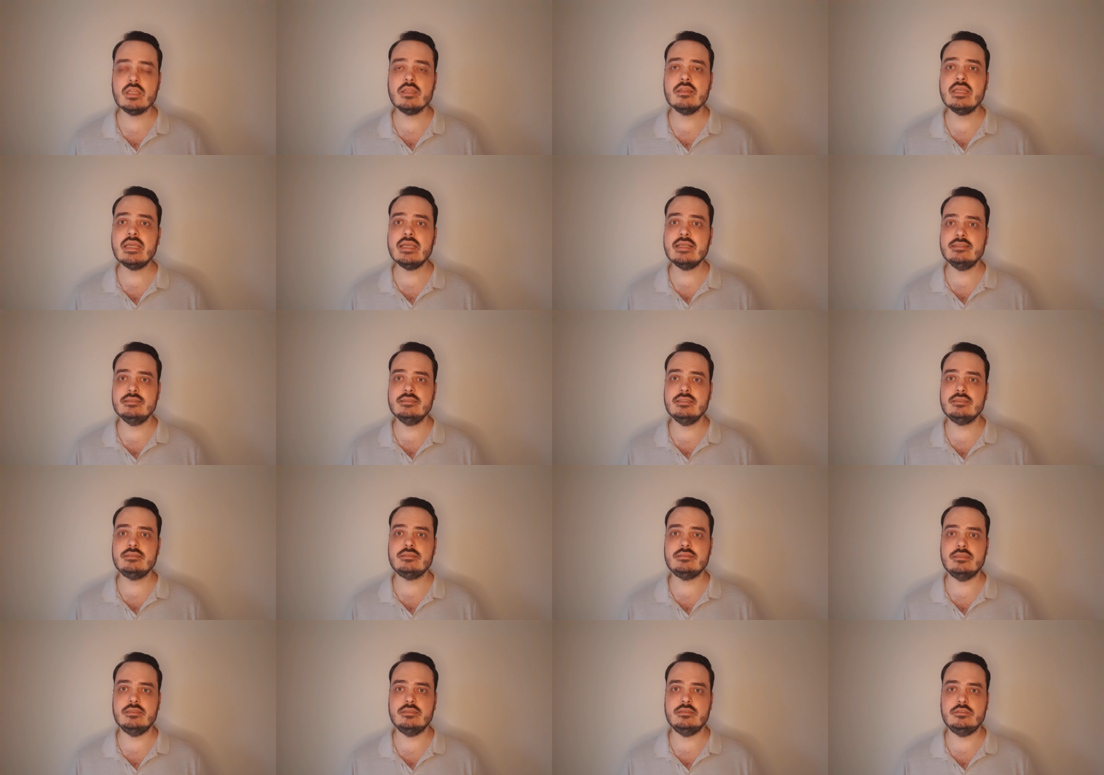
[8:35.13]
they
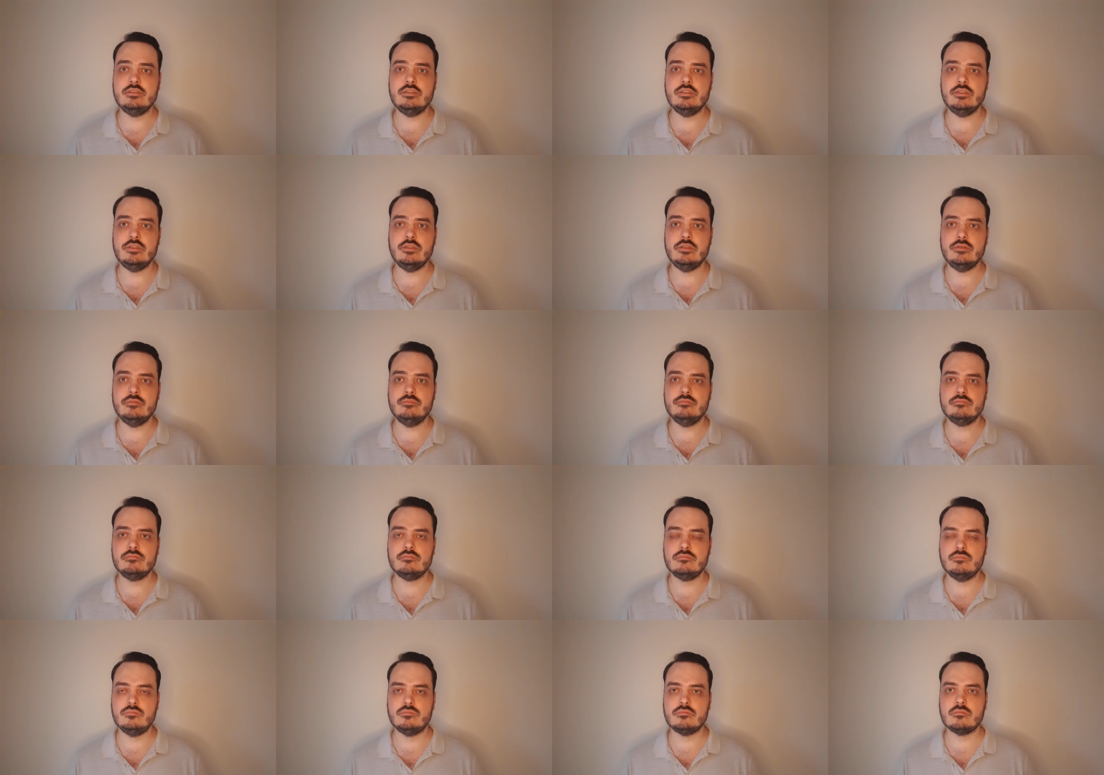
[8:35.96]
existed to
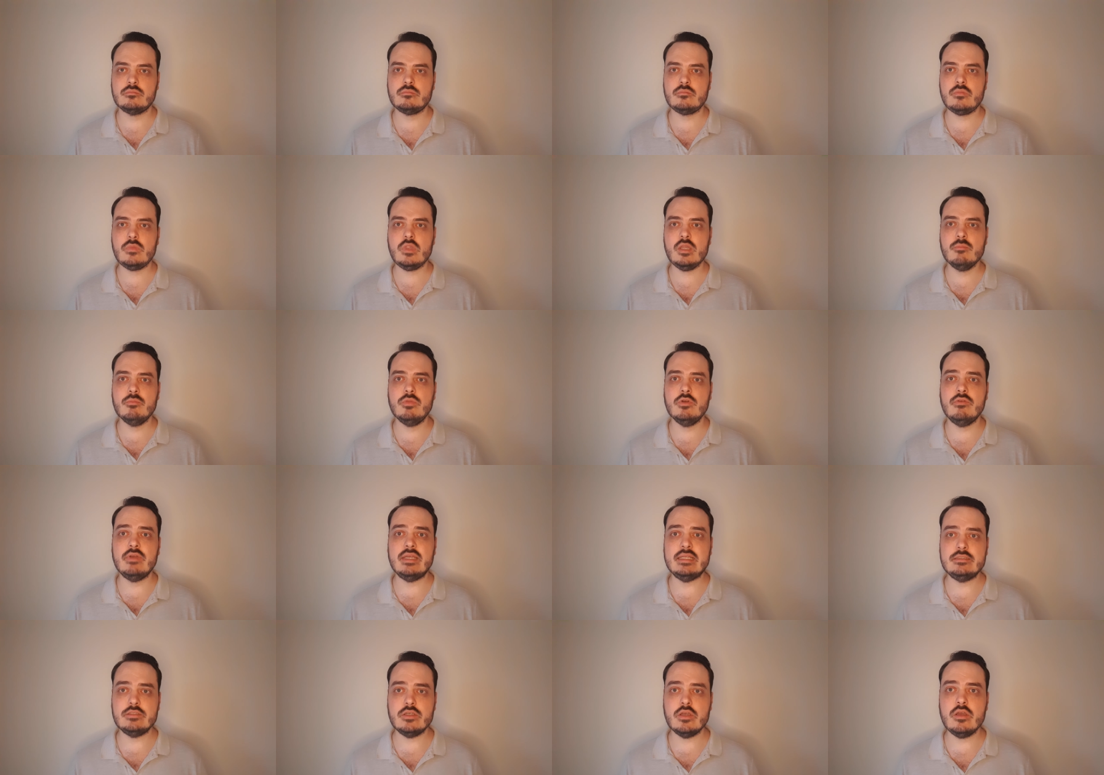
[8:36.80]

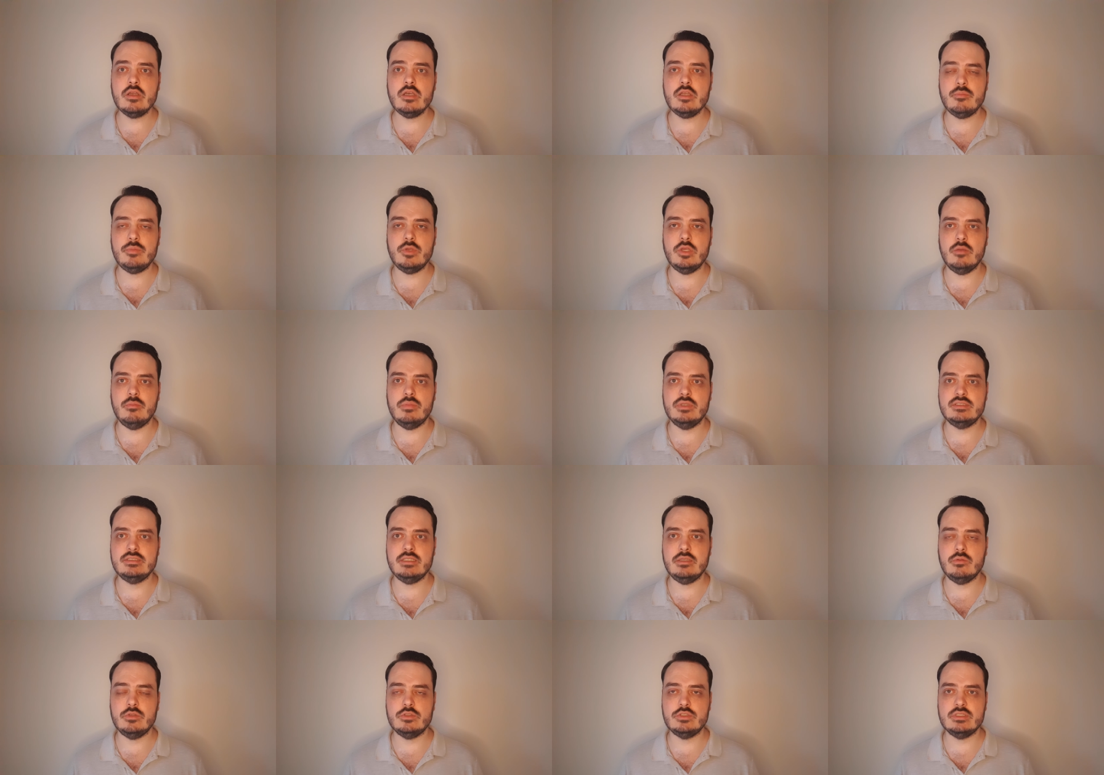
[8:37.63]
prevent early
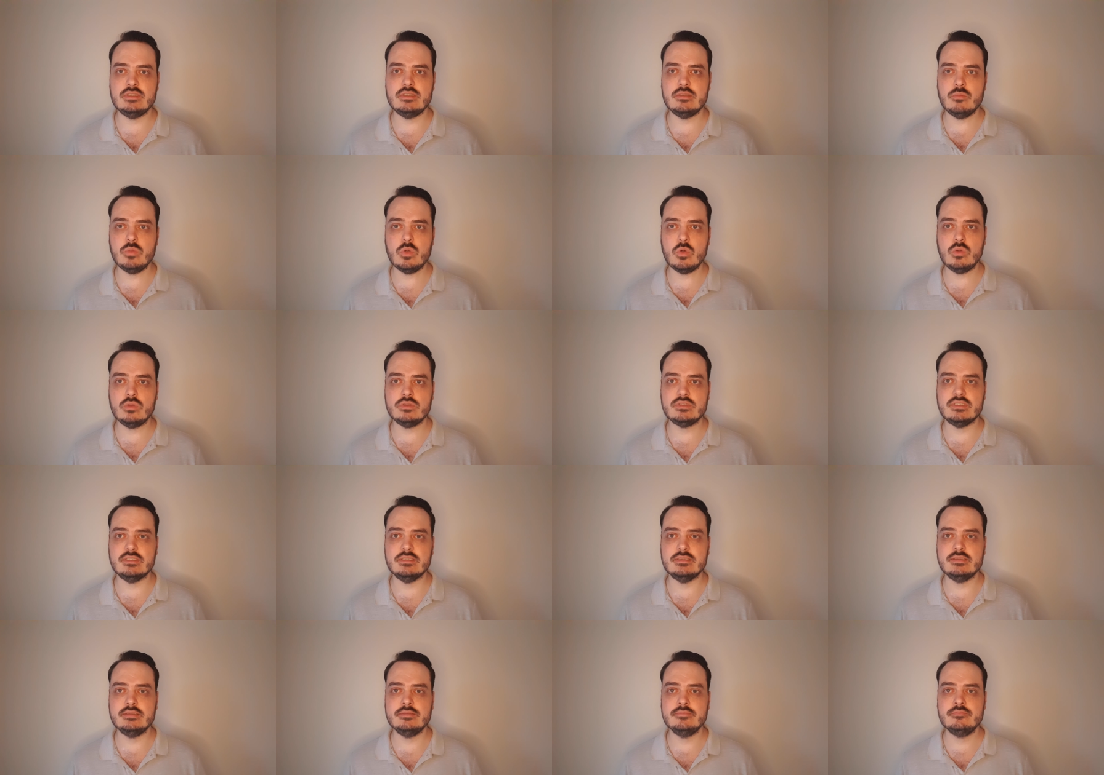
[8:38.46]
puberty, which is
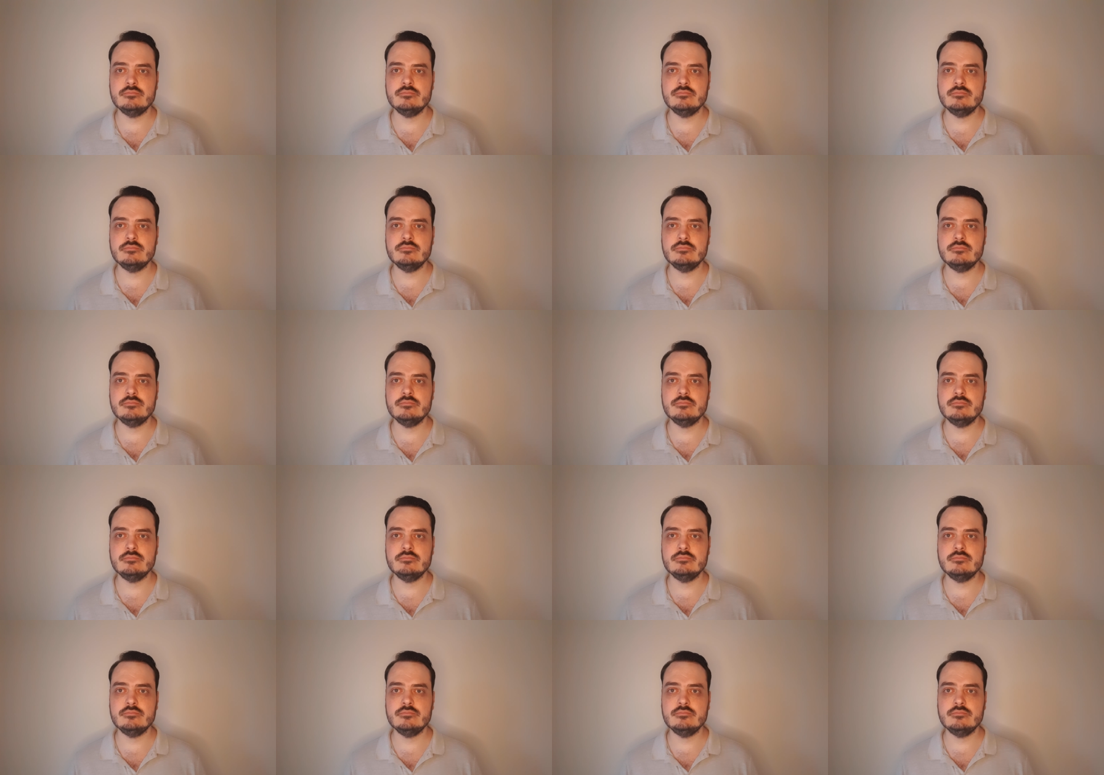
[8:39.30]
important.